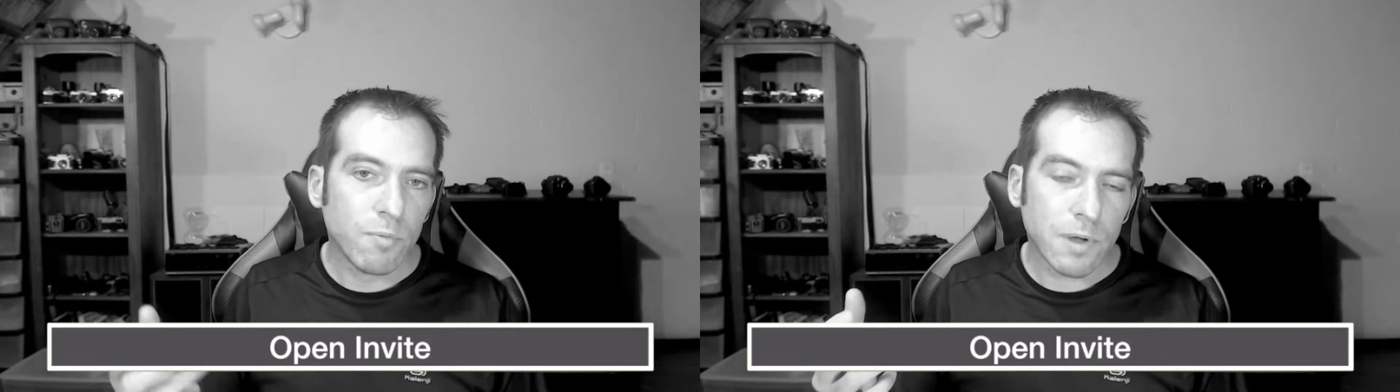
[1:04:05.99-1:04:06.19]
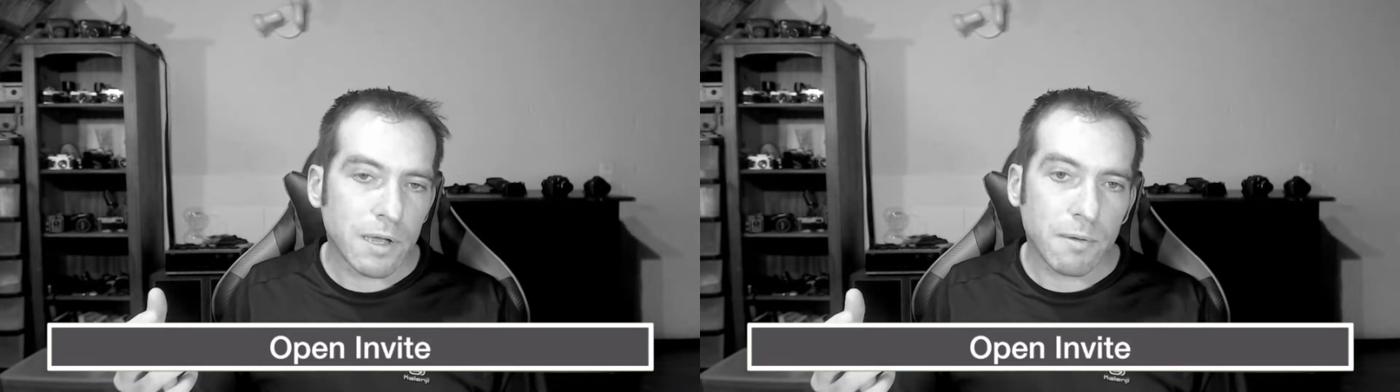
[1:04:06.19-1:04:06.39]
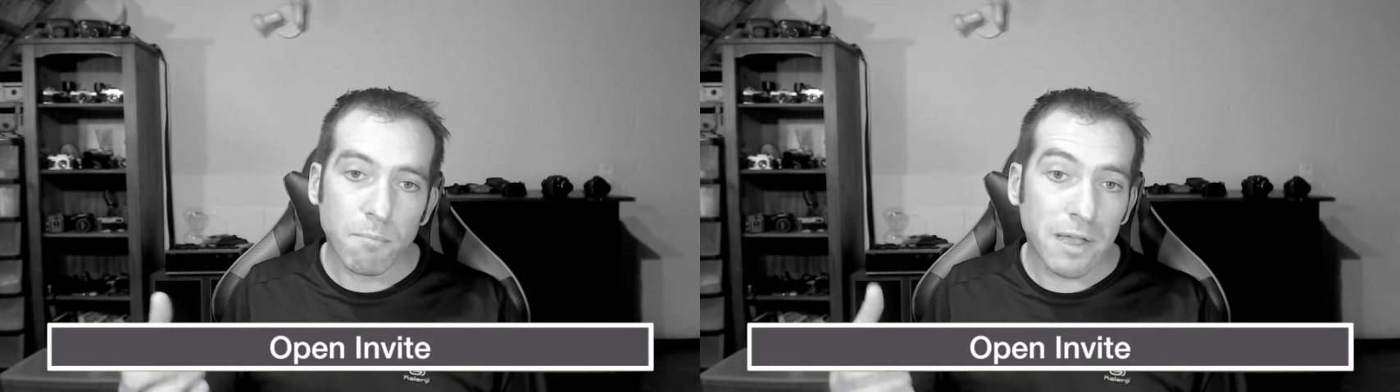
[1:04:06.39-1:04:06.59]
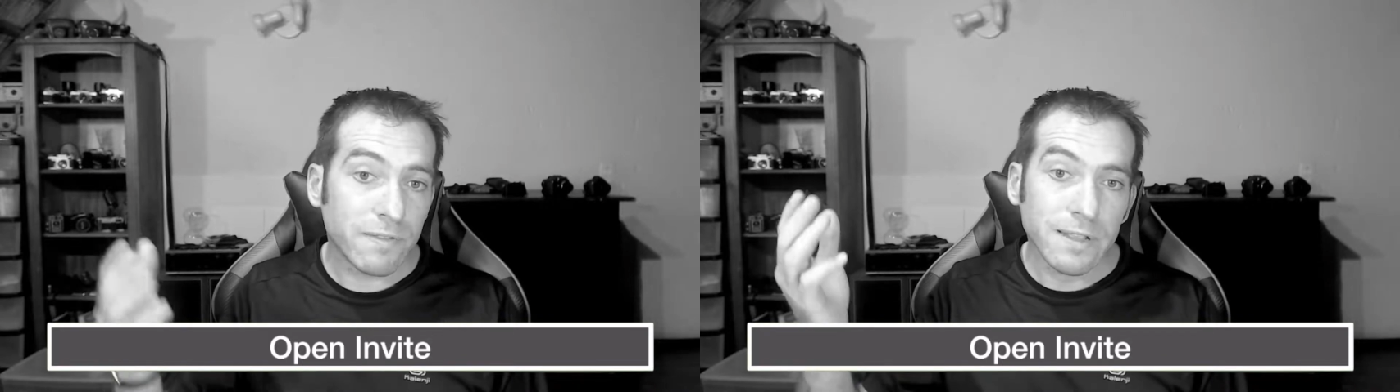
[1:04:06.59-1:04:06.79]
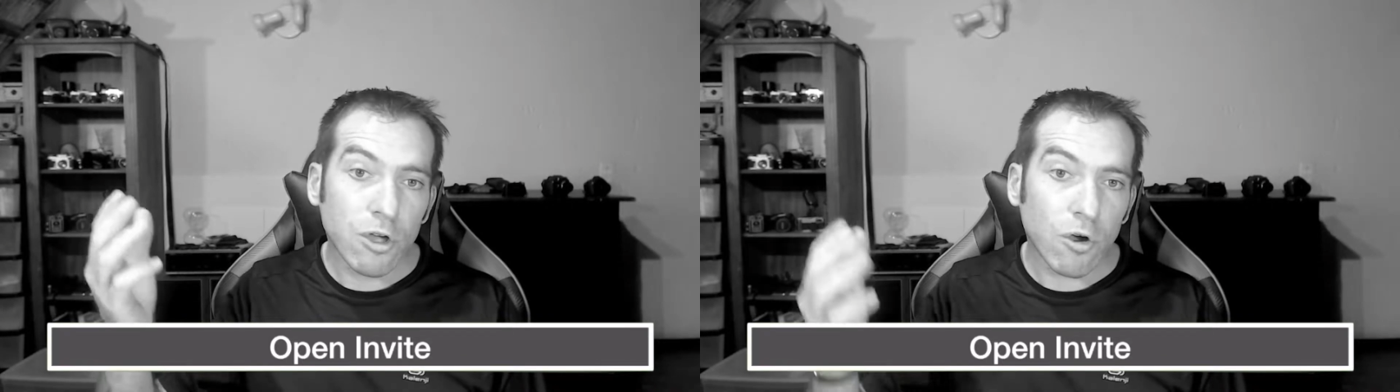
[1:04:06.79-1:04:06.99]
a
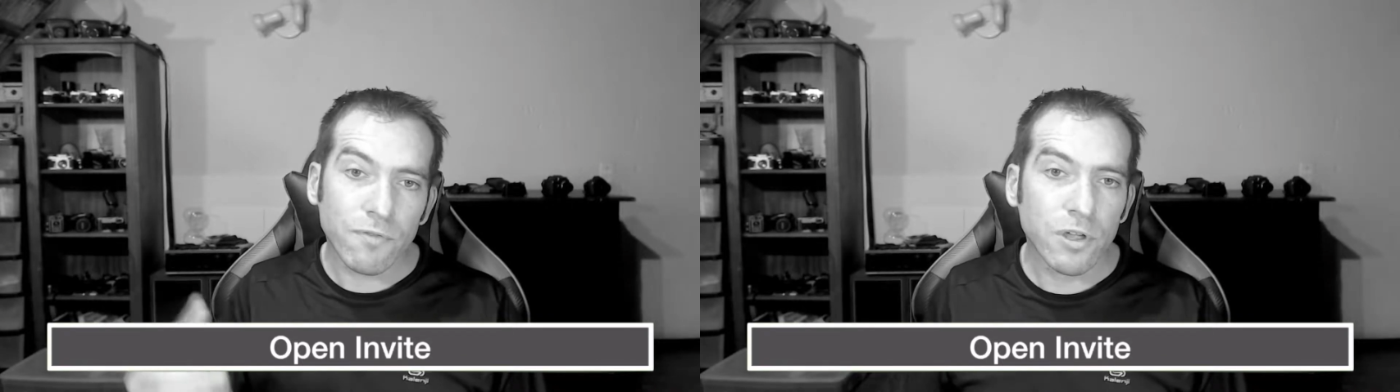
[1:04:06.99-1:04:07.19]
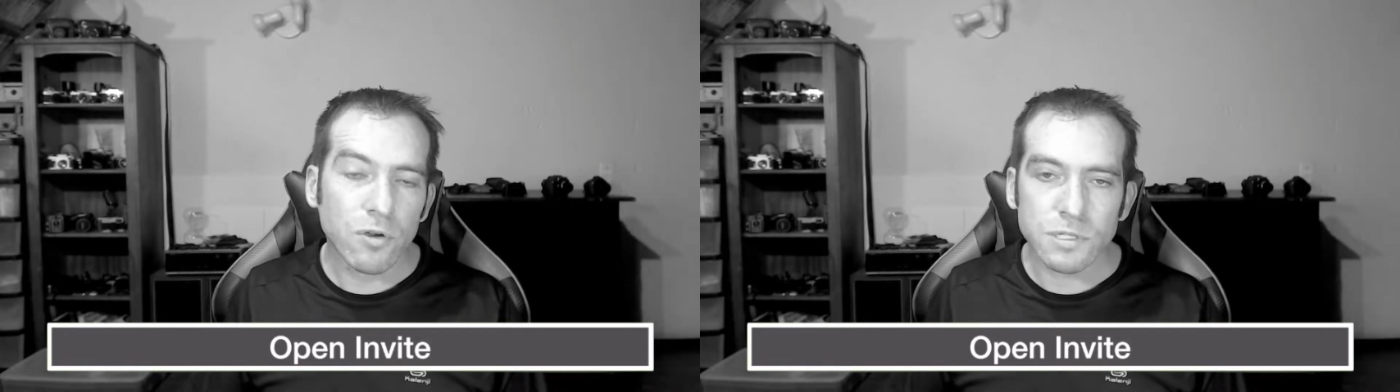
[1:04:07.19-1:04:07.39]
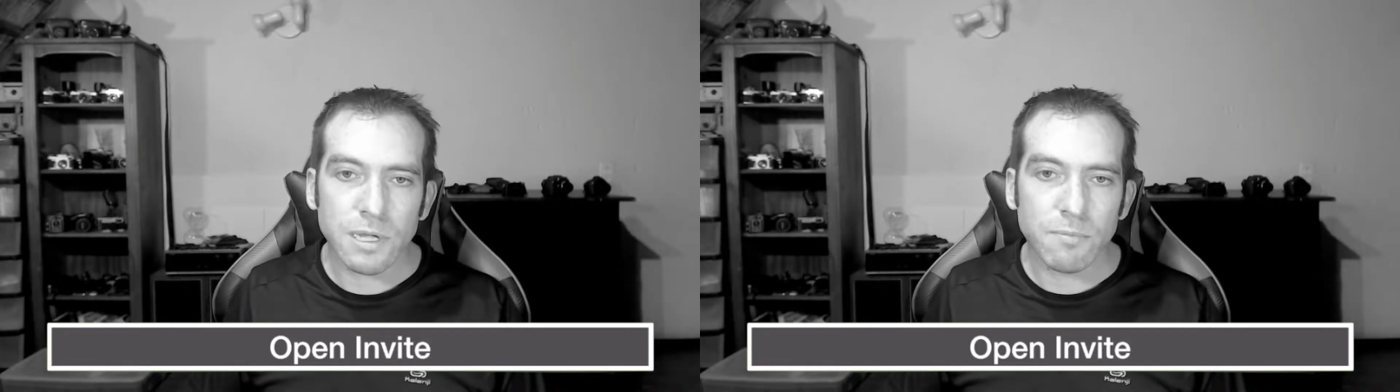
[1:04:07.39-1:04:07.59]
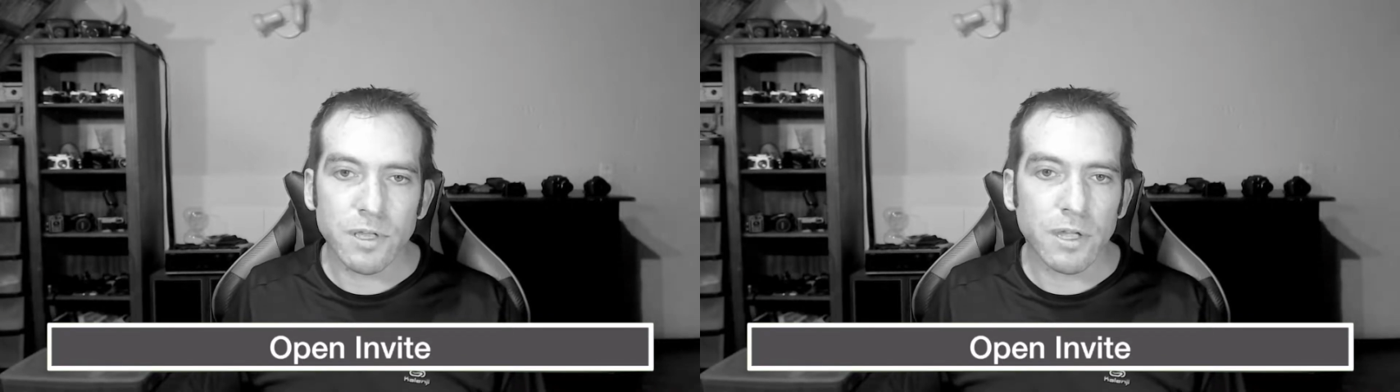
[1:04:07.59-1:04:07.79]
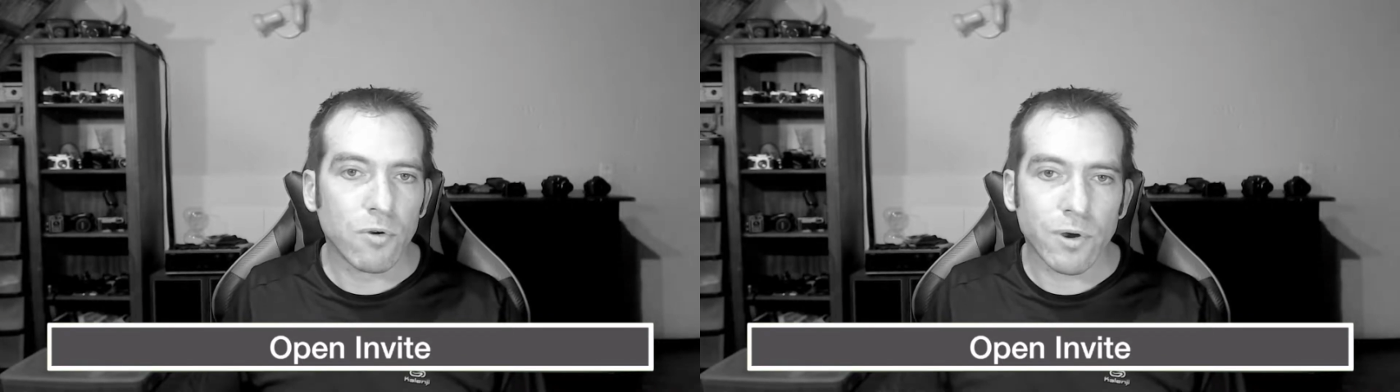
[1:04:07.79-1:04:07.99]
monthly coffee or
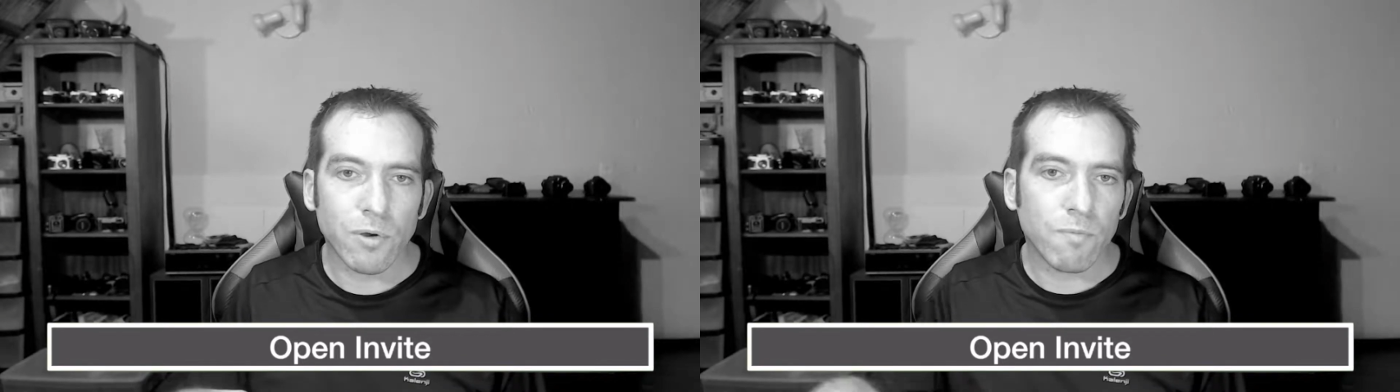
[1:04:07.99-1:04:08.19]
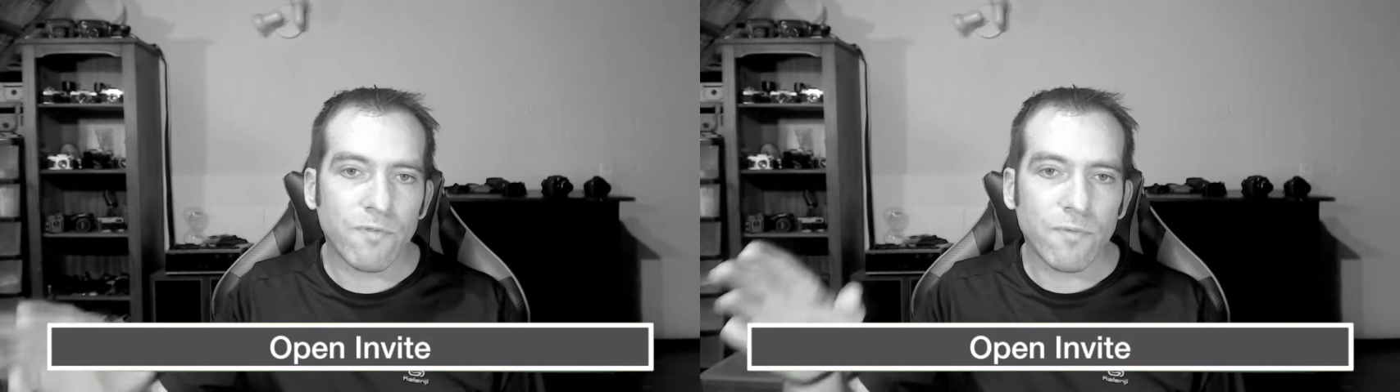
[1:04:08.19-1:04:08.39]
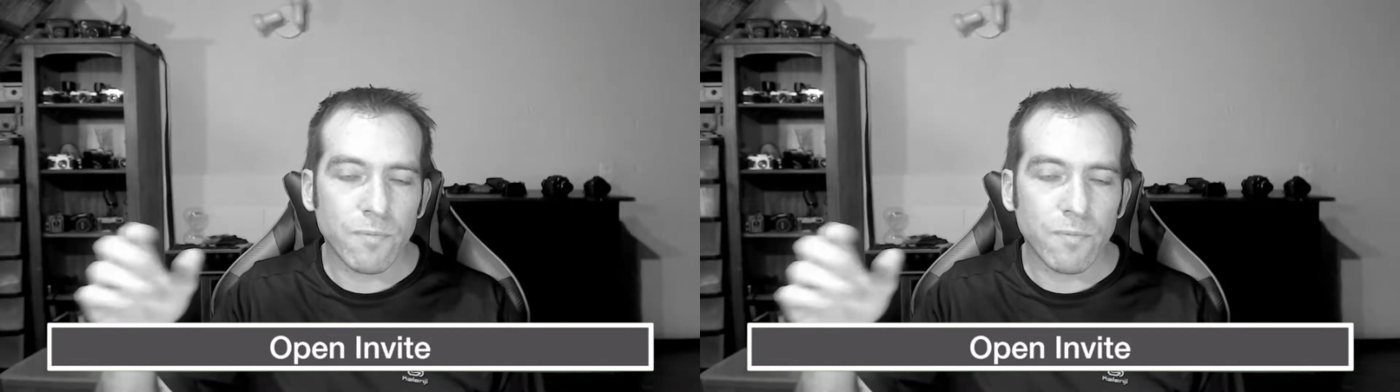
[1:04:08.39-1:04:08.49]
something, or